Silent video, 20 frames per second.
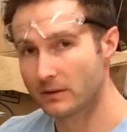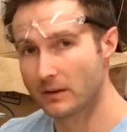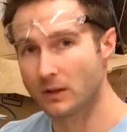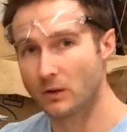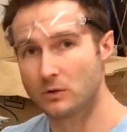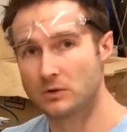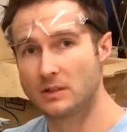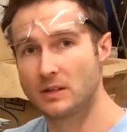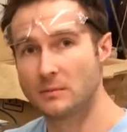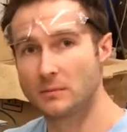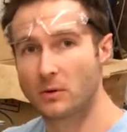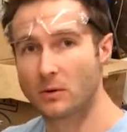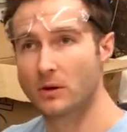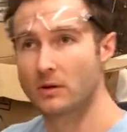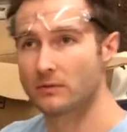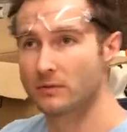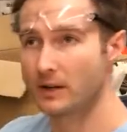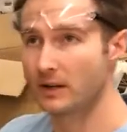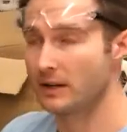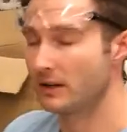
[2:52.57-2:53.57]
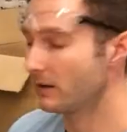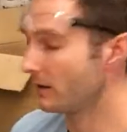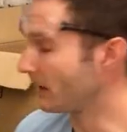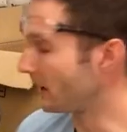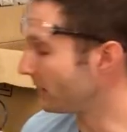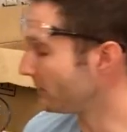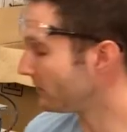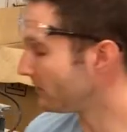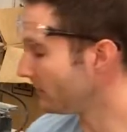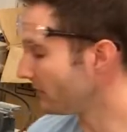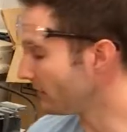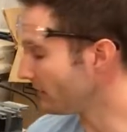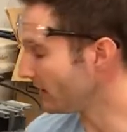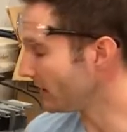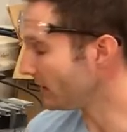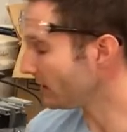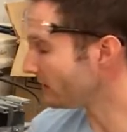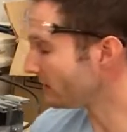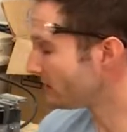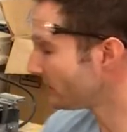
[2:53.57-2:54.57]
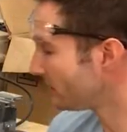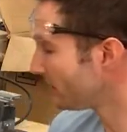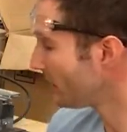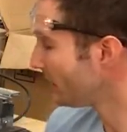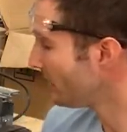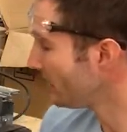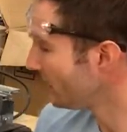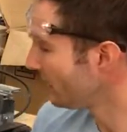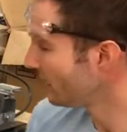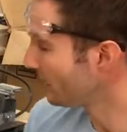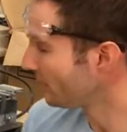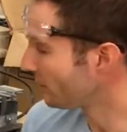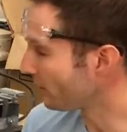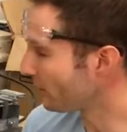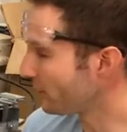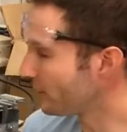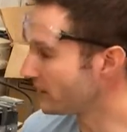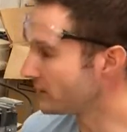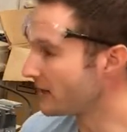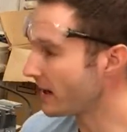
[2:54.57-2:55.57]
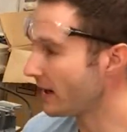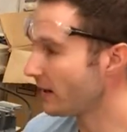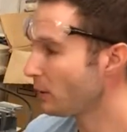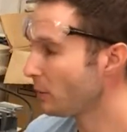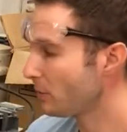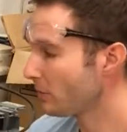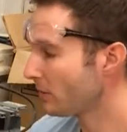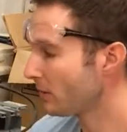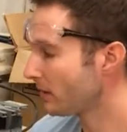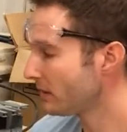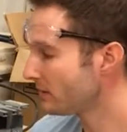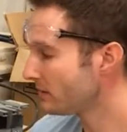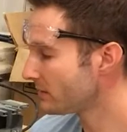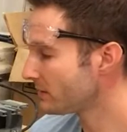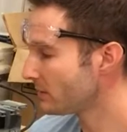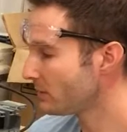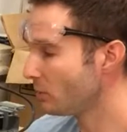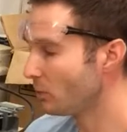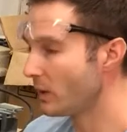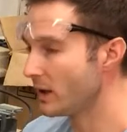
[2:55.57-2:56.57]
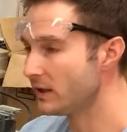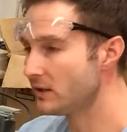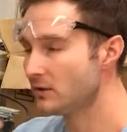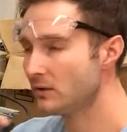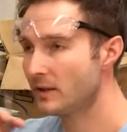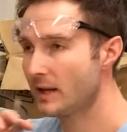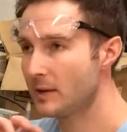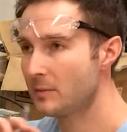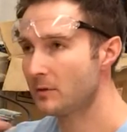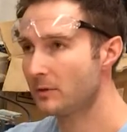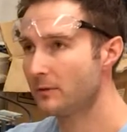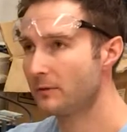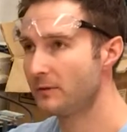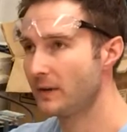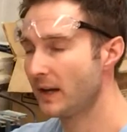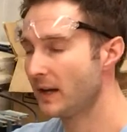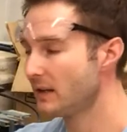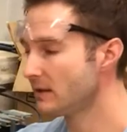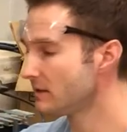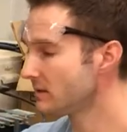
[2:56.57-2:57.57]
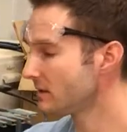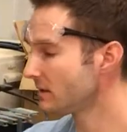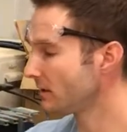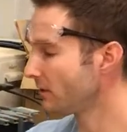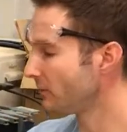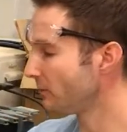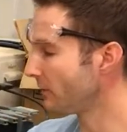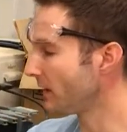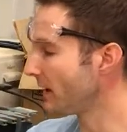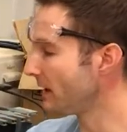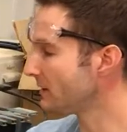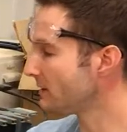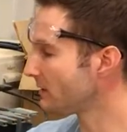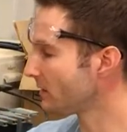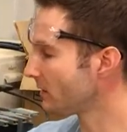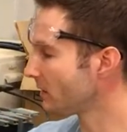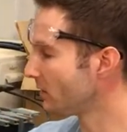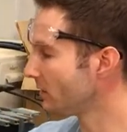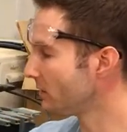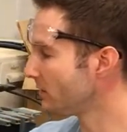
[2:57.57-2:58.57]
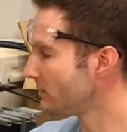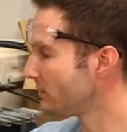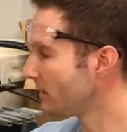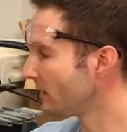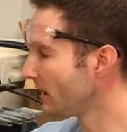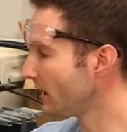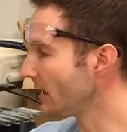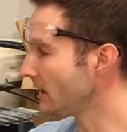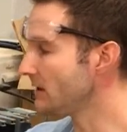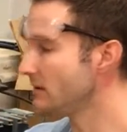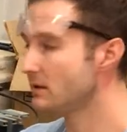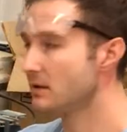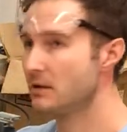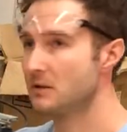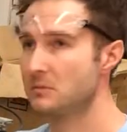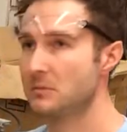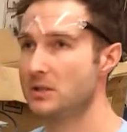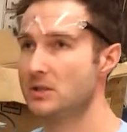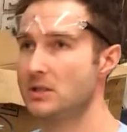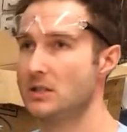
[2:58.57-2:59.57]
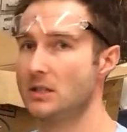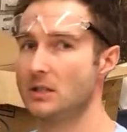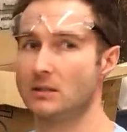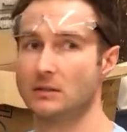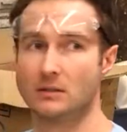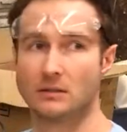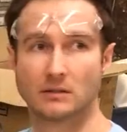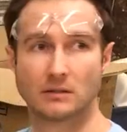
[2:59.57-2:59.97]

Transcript: Hugely important right here, guys. This, for the tail boards, when you label face, face goes into the machine.